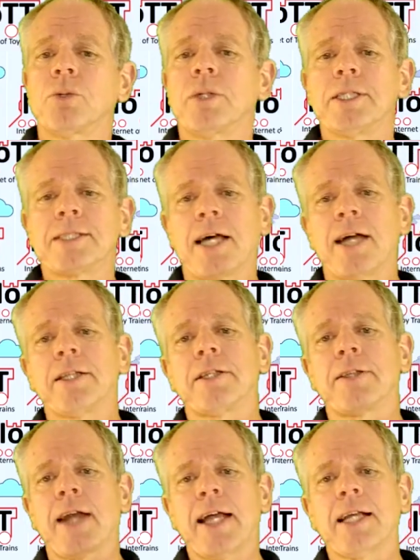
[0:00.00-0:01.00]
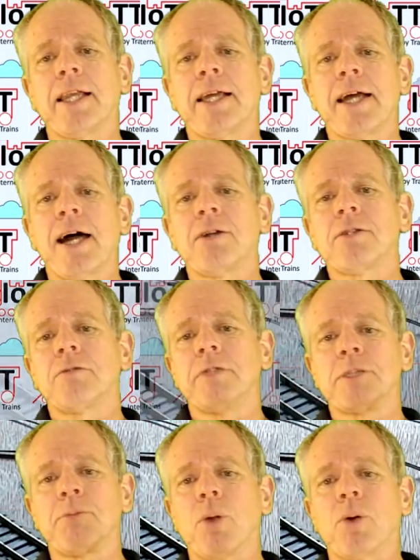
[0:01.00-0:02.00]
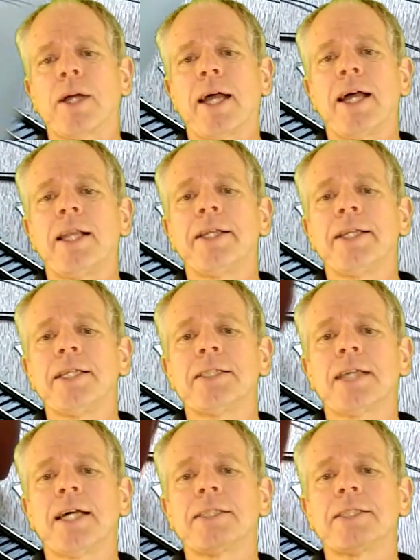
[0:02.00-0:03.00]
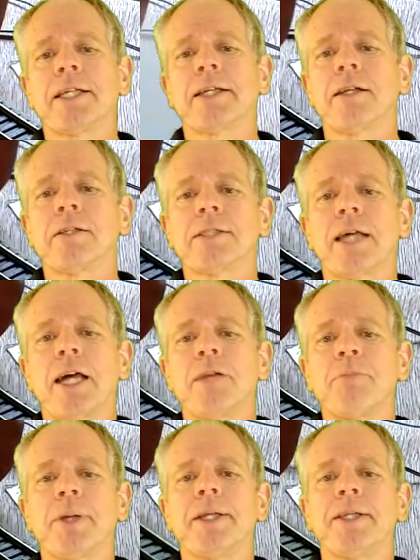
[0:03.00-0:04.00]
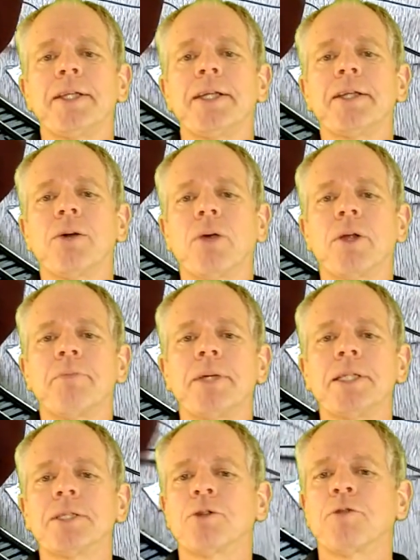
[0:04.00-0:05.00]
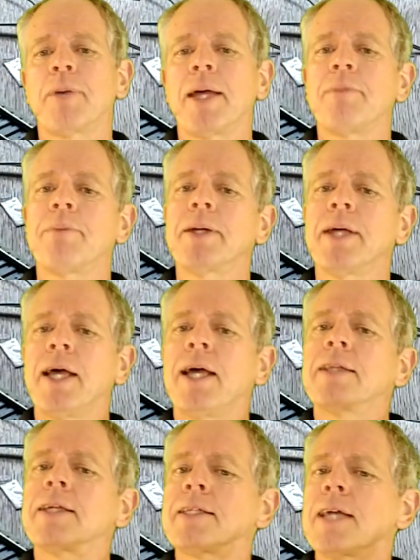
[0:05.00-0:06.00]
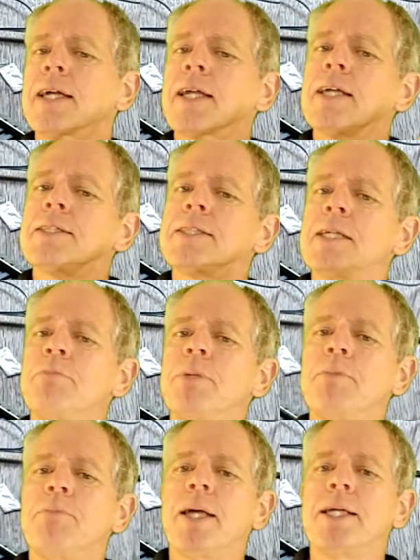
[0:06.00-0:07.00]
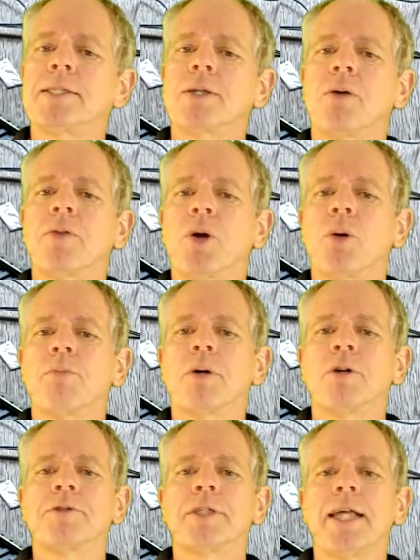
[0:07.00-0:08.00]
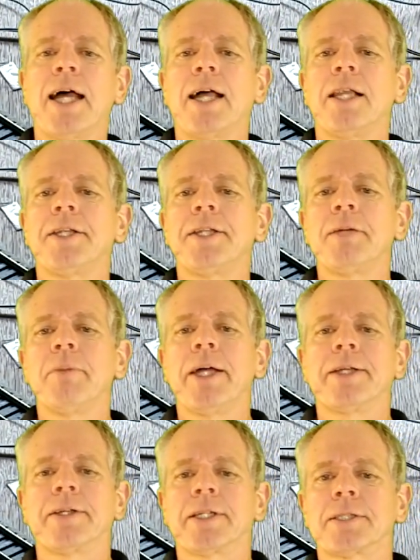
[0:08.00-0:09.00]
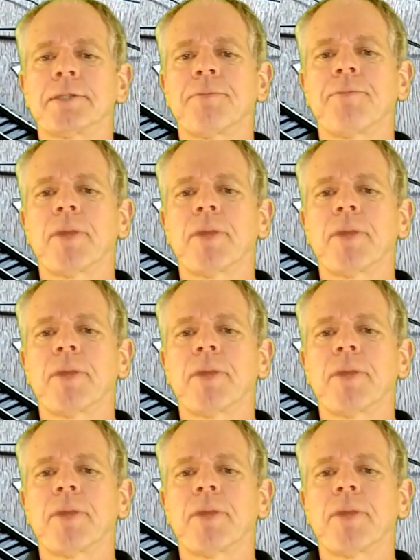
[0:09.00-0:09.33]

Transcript: to design the track layout with block L E Ds and signals and printed it on a piece of paper that I can simply place on top of the L E D matrix.